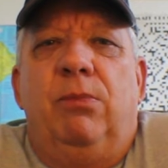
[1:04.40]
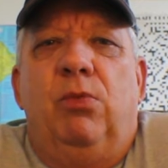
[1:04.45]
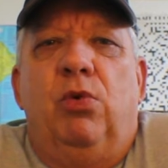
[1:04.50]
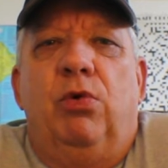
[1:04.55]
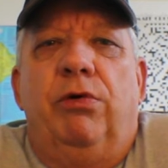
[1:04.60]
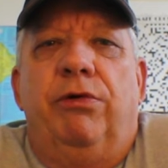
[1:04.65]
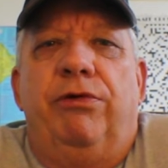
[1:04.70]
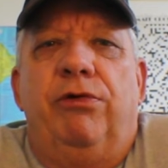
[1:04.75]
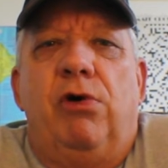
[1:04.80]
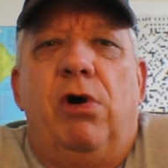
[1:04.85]

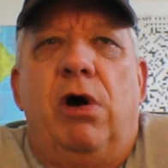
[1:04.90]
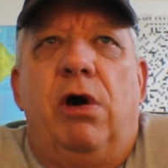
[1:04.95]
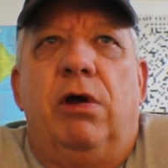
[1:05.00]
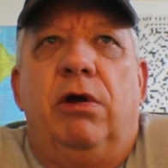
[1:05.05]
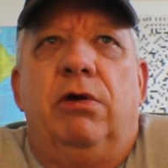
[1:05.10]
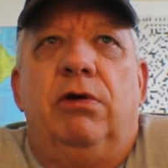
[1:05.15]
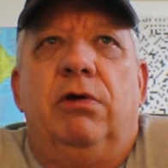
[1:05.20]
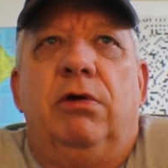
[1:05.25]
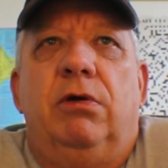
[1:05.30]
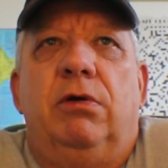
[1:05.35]
more thought
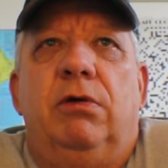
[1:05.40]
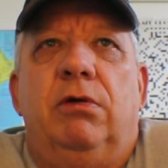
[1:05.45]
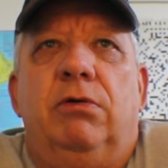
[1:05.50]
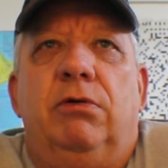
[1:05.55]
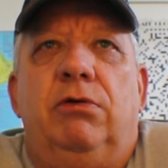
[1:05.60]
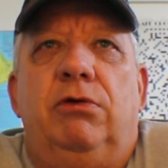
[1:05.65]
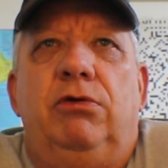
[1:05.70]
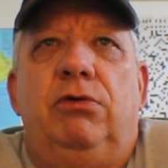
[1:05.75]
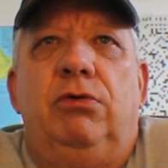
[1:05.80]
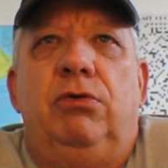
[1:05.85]

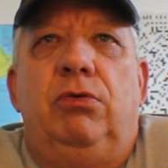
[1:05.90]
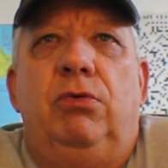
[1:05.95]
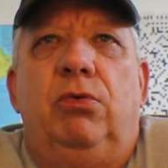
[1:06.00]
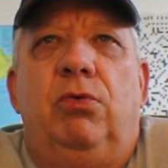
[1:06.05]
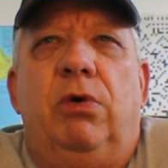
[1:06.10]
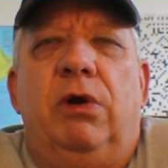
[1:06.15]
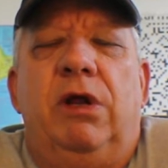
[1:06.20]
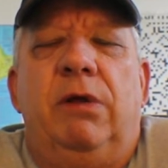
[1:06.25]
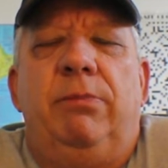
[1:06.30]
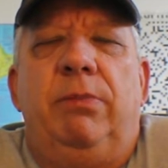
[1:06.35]
to
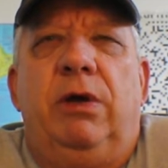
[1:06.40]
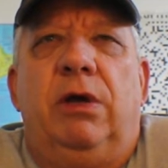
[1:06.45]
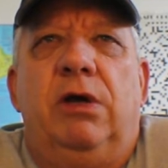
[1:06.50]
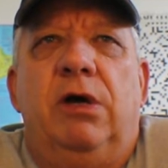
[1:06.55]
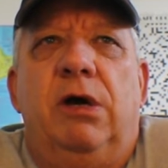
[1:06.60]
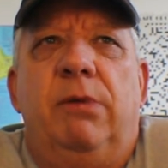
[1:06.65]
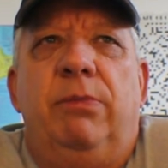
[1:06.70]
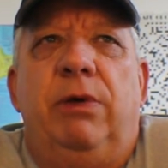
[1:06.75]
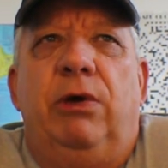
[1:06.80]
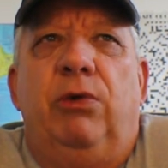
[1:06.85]
what had
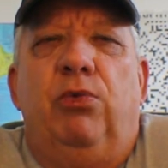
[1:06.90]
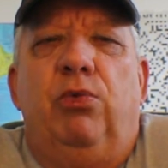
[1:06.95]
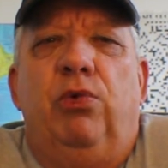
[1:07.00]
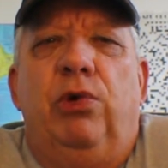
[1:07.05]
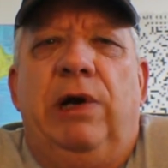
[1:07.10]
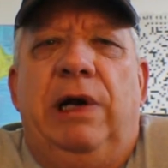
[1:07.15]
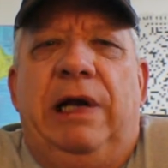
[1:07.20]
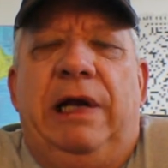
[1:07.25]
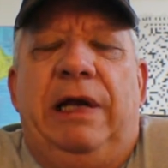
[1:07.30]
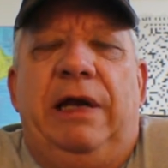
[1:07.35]
become a
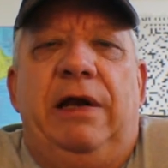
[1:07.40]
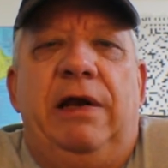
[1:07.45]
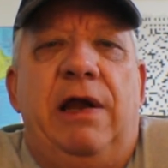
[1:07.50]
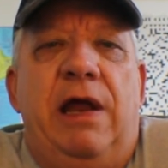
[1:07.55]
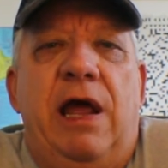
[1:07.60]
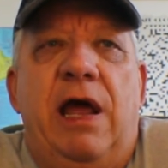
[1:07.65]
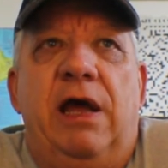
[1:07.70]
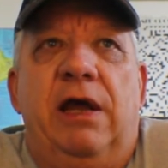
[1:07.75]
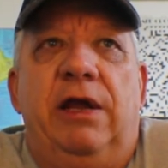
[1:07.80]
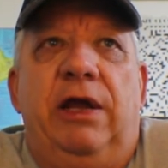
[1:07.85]
really
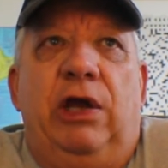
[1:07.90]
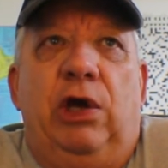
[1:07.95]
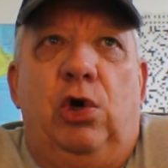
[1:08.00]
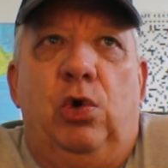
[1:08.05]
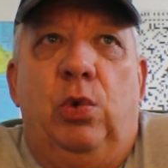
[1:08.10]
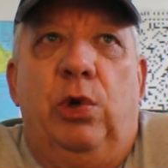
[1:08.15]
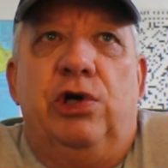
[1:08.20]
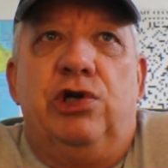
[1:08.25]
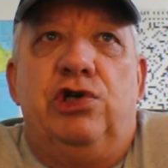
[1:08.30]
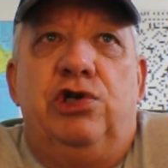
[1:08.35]
nagging
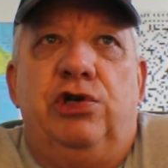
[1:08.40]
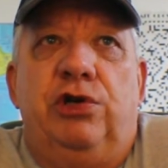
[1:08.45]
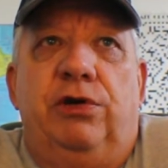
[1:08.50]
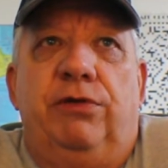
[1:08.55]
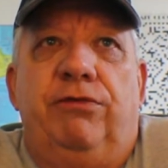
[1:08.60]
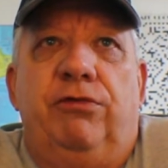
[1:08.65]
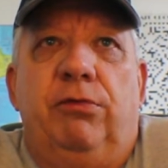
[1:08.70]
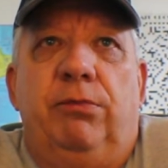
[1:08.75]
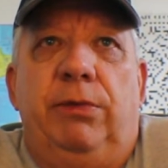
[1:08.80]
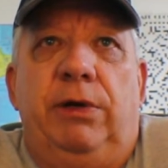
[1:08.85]

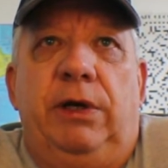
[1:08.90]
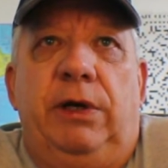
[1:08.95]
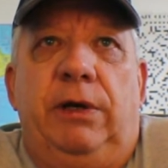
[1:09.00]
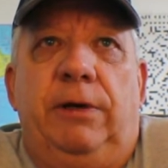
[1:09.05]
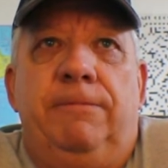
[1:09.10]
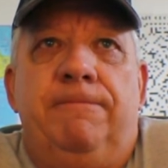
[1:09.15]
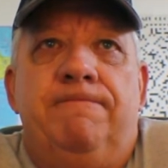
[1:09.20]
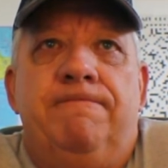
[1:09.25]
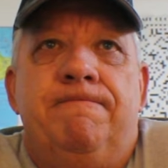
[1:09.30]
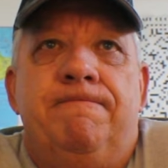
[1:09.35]
question for me.